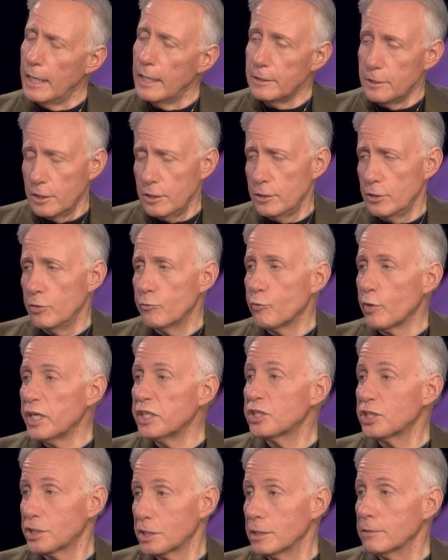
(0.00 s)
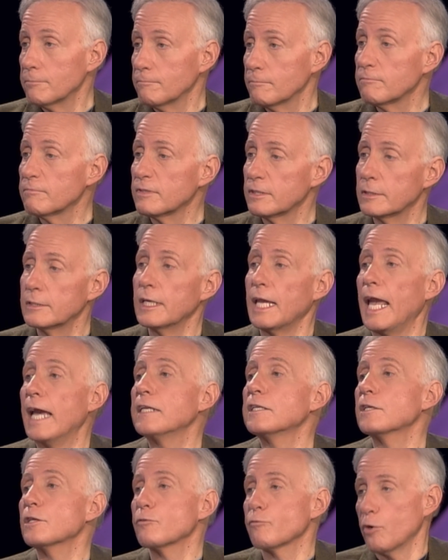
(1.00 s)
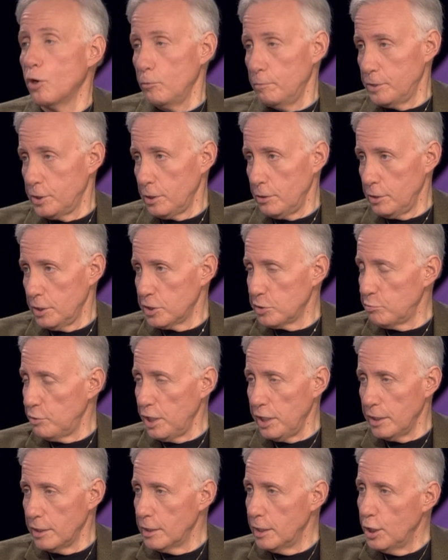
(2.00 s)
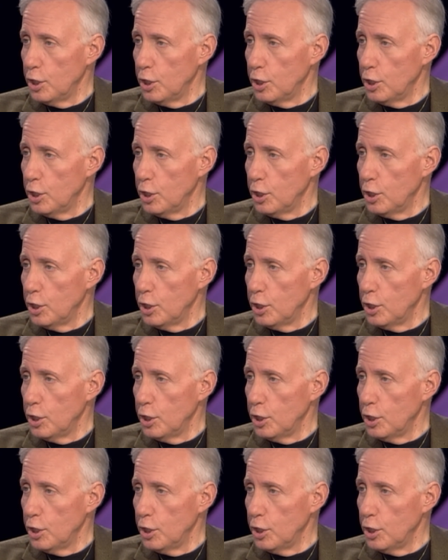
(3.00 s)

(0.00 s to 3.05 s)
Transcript: You reached the end of the rope, so to speak.